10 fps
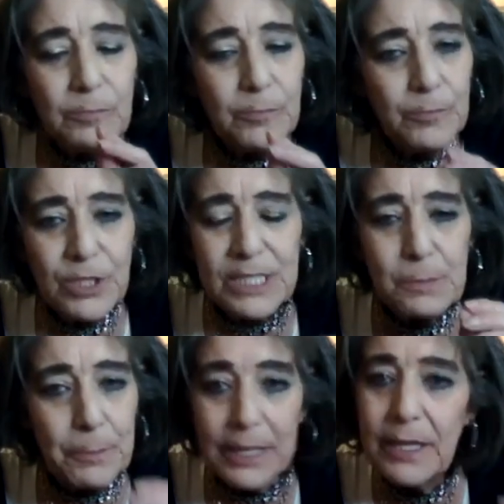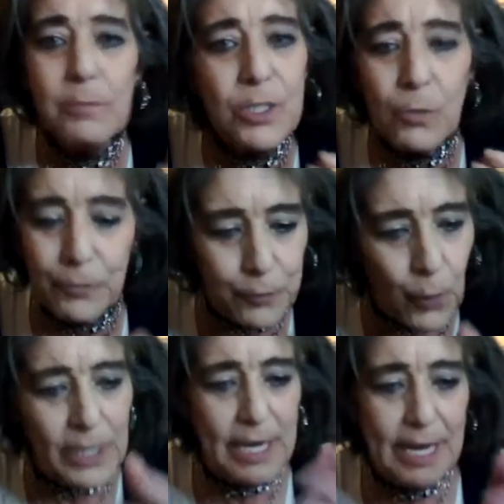Just pin them,
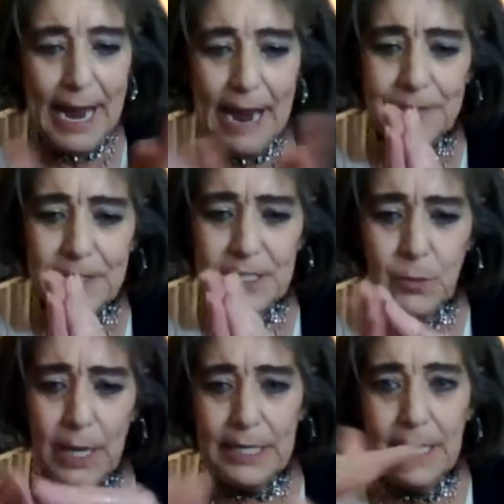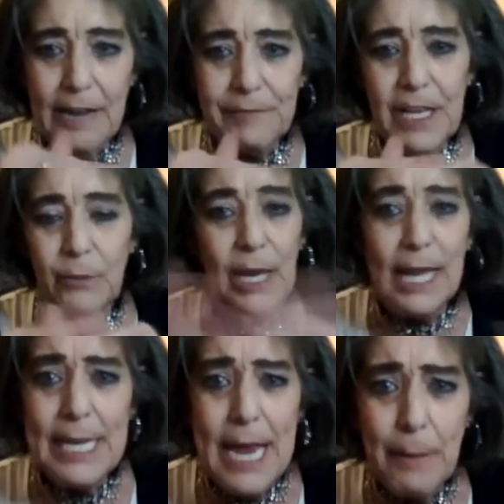fold it in half this way and in half the other way,
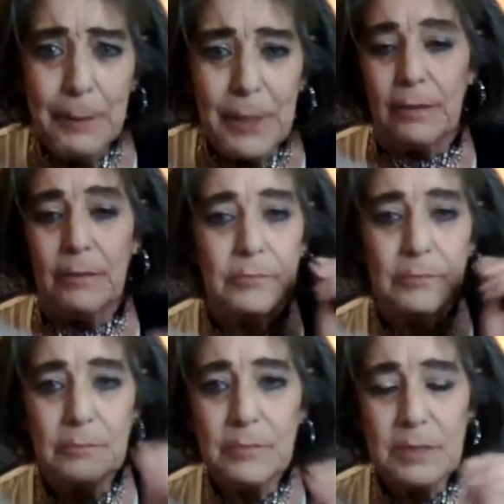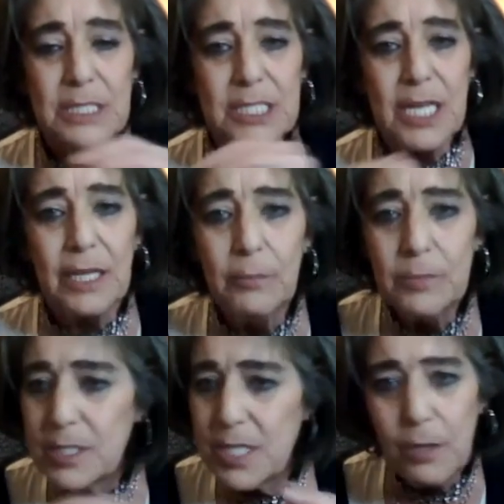like a napkin. And stick
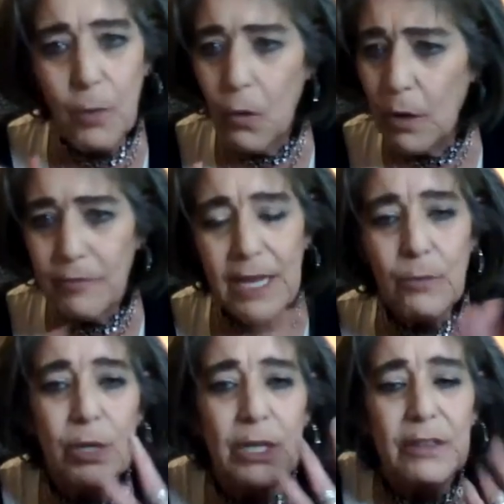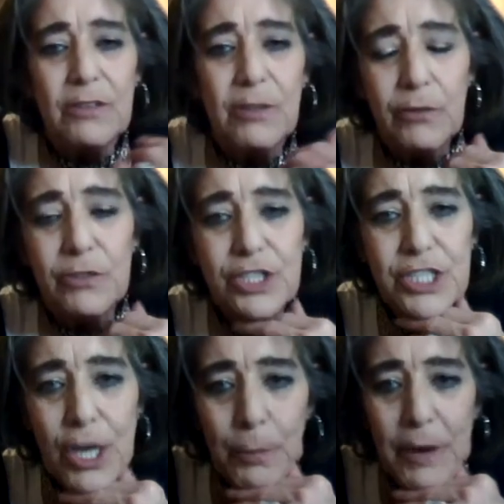them all over that wreath until they're just
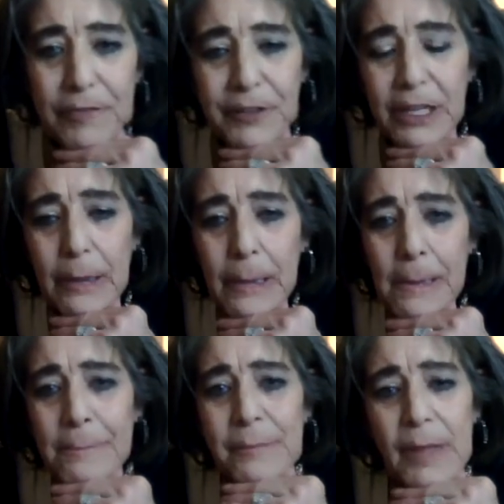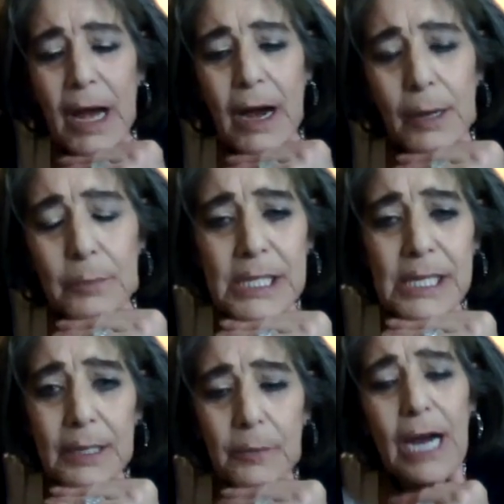so puffy.
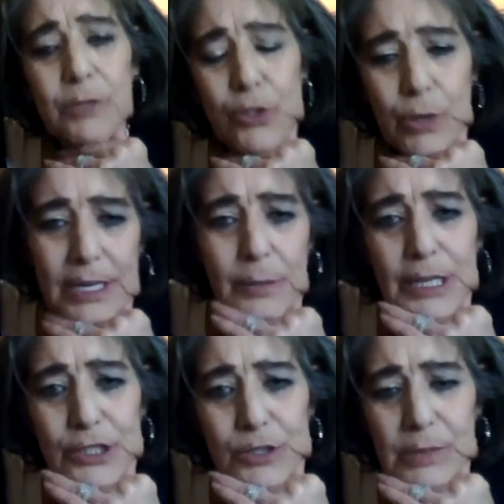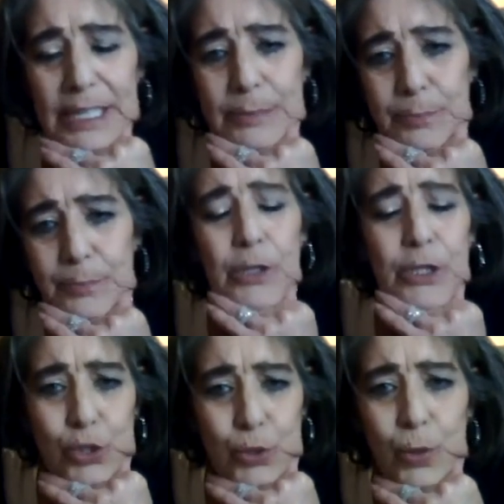I was looking at my
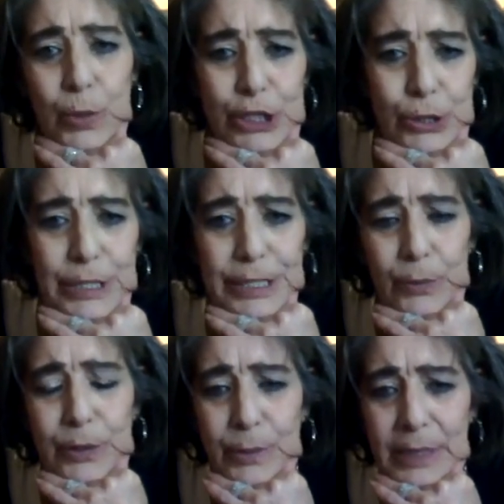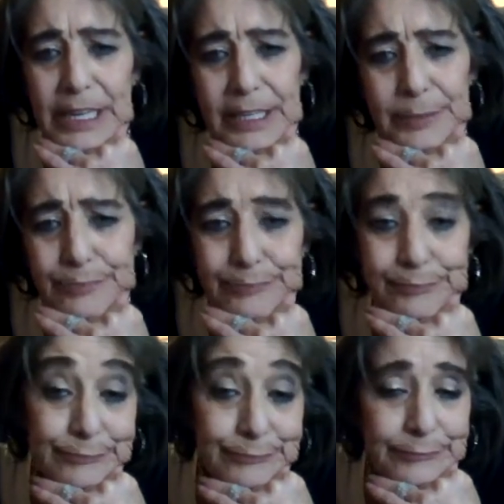broken jewelry tree that we were making.
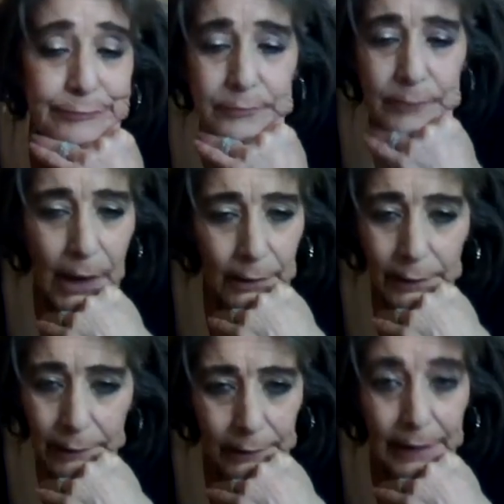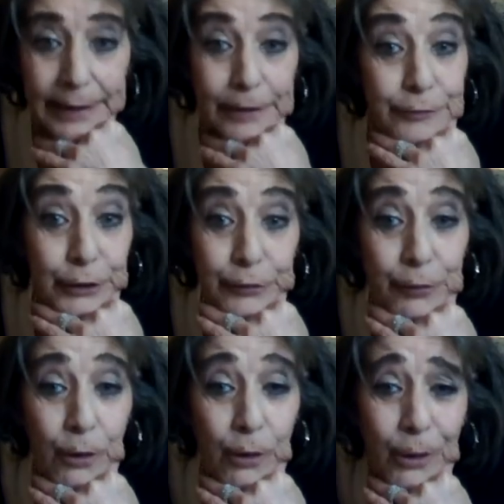I didn't get very
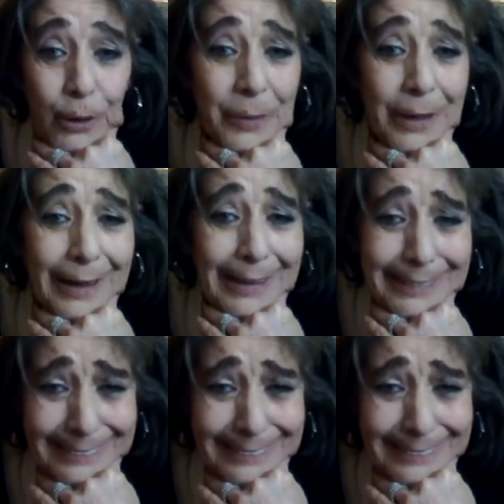far on mine.